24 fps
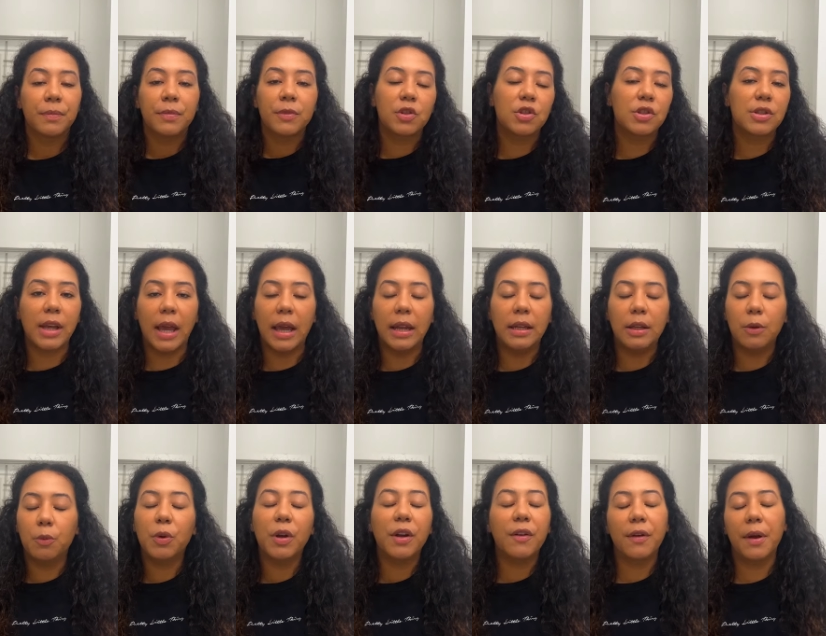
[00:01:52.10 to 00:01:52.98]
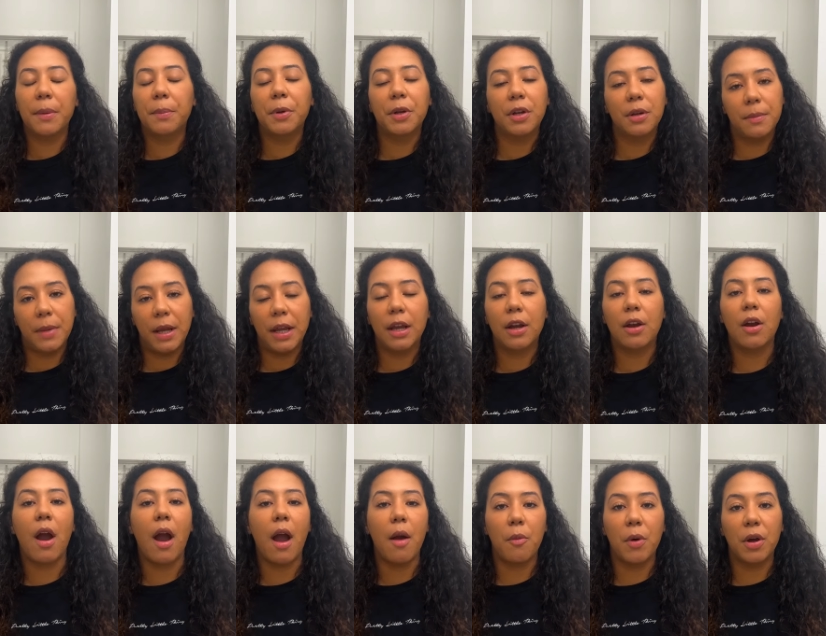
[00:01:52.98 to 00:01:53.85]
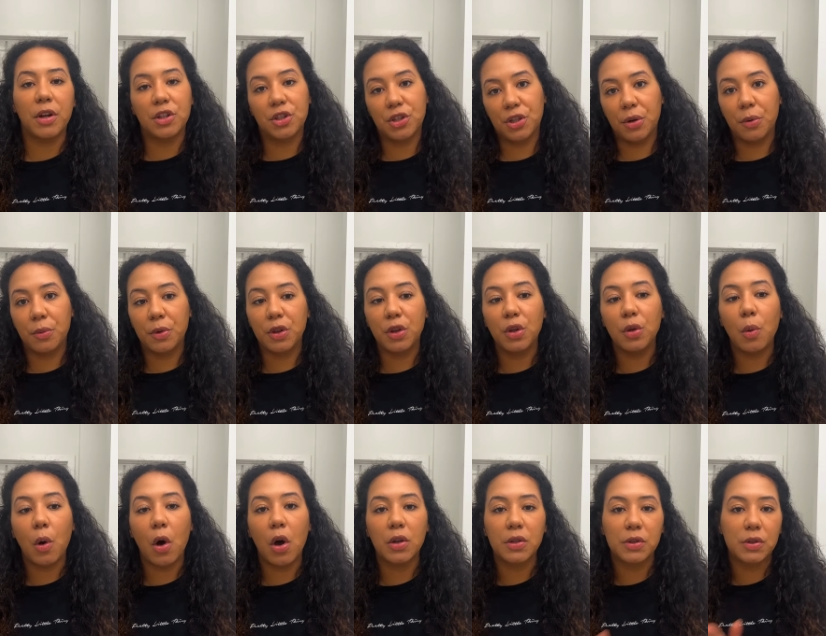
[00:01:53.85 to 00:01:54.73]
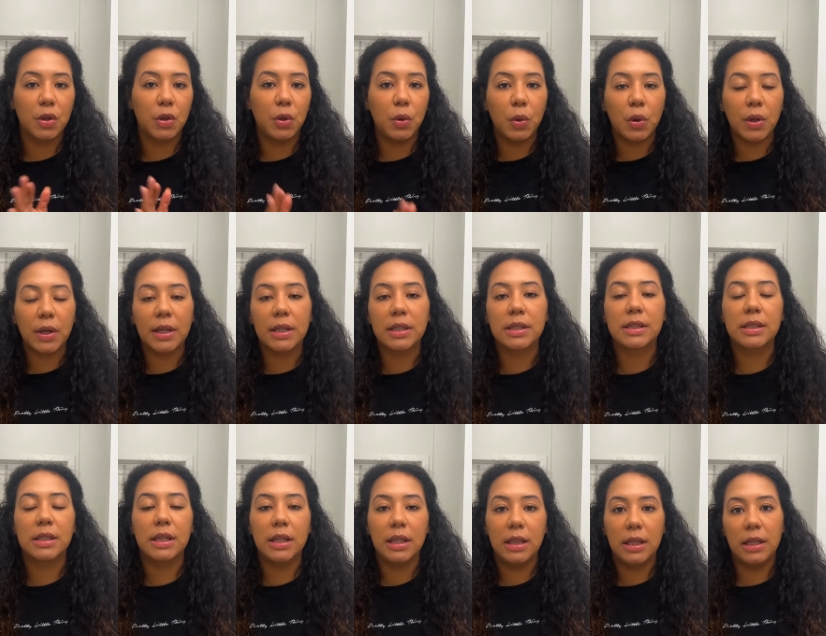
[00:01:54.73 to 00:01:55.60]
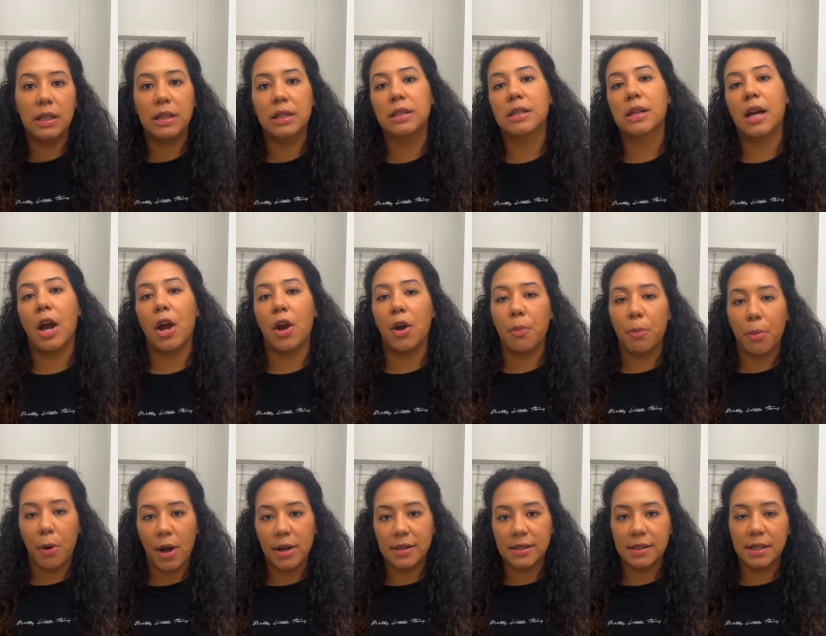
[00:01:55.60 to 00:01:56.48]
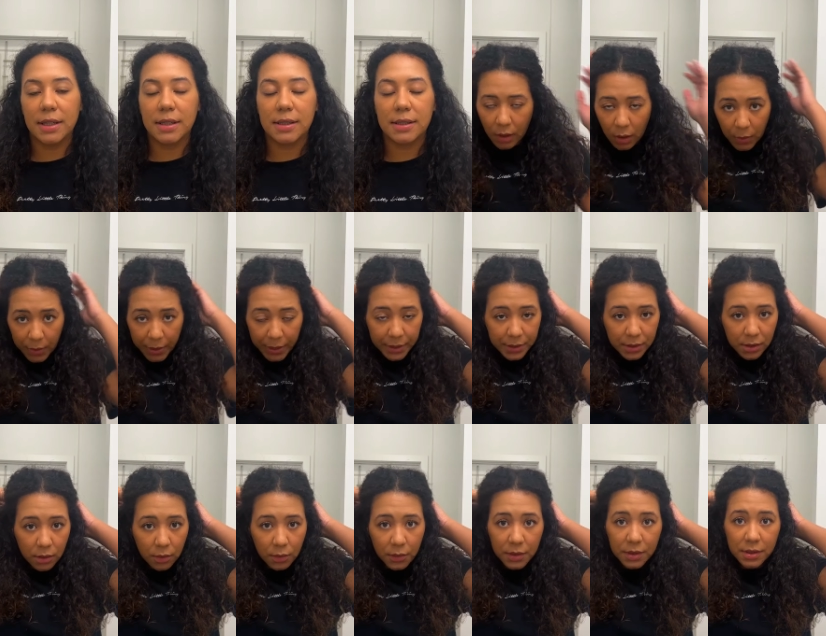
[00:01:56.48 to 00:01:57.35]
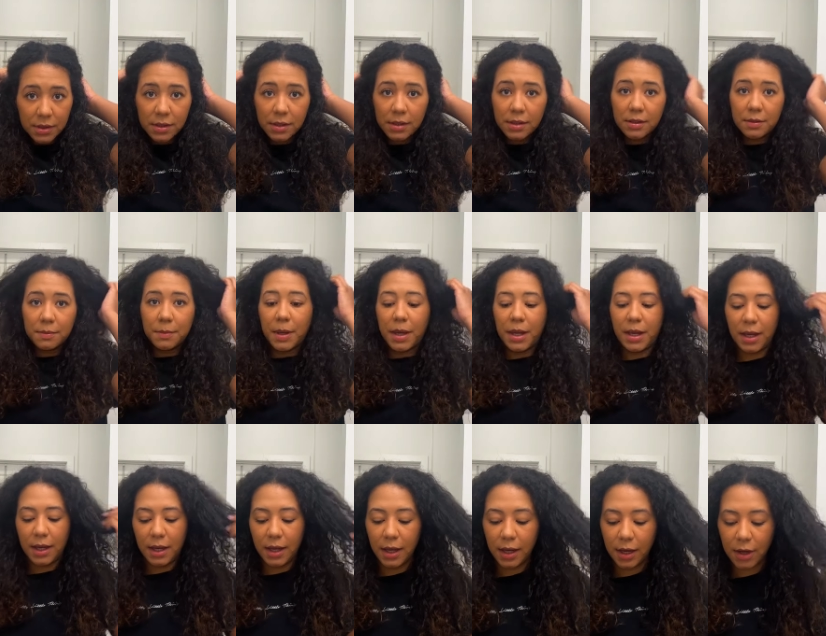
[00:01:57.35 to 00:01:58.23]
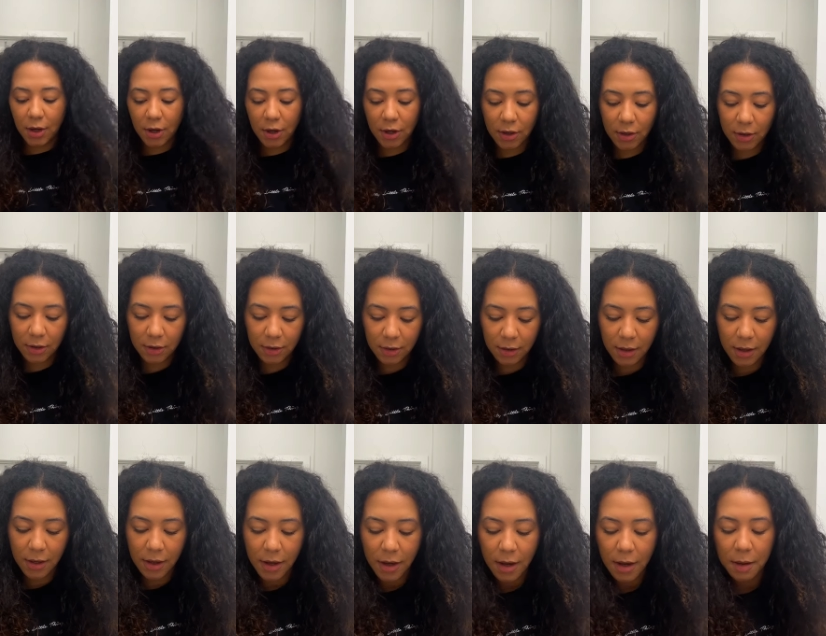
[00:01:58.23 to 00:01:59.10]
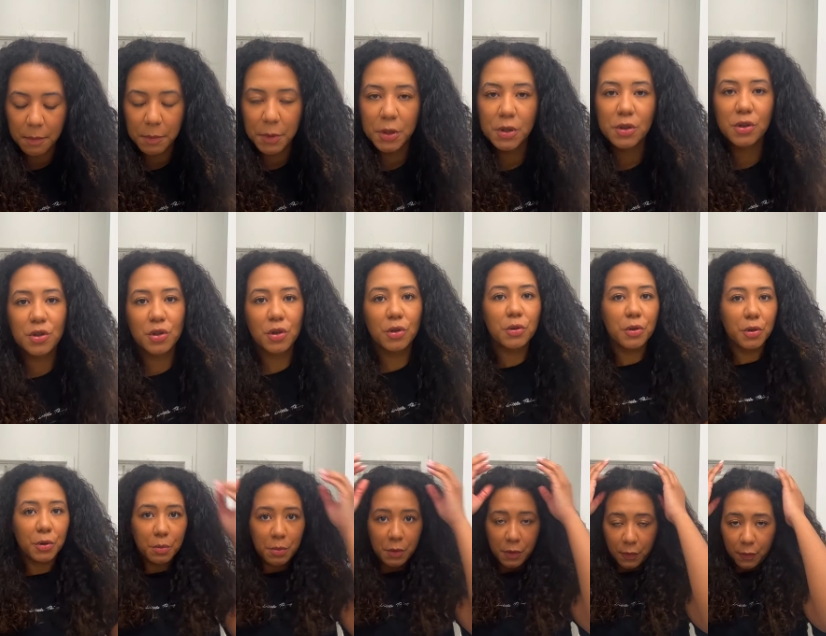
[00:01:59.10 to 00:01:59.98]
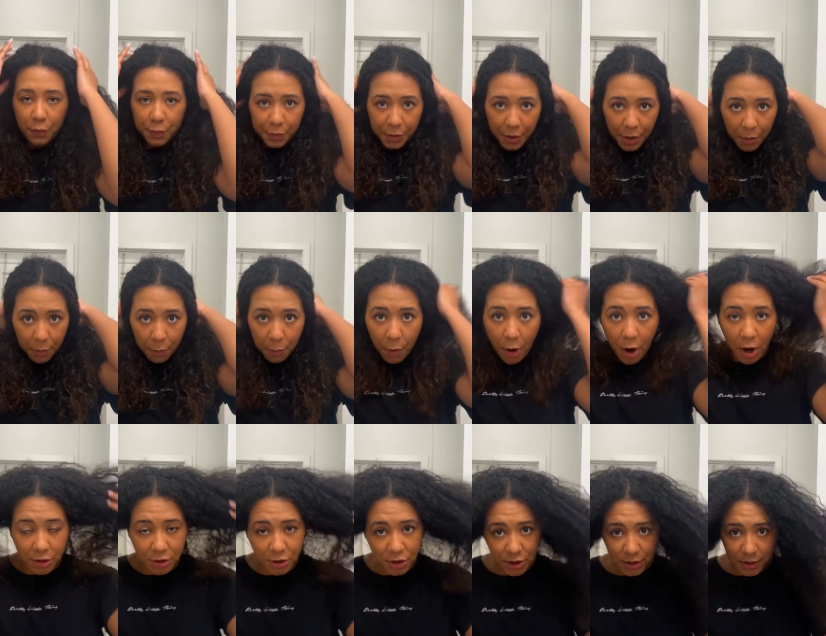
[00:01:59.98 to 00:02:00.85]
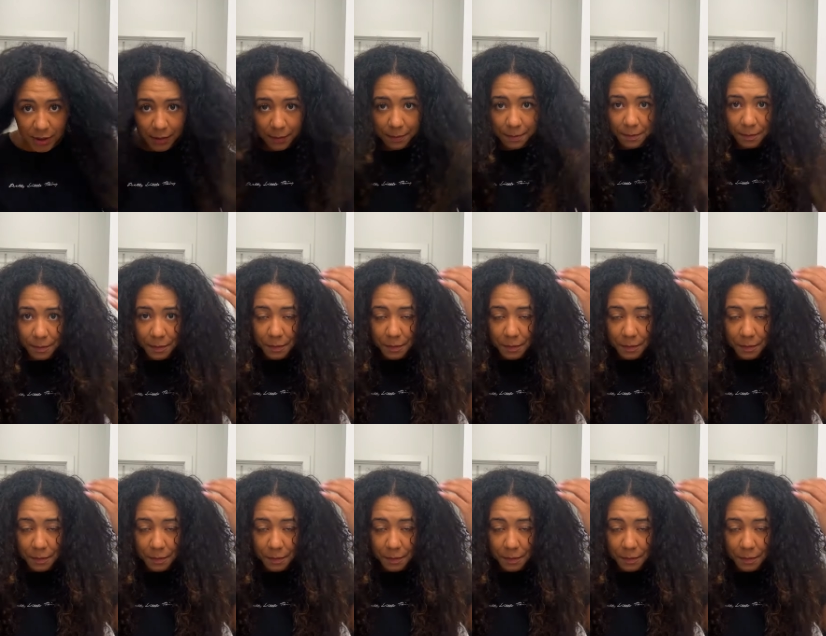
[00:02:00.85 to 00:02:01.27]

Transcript: just any, whatever I put in my hair, I wanna share with you all so you can see the entire process. Okay, so this is my hair. I'm gonna show you before I wash it.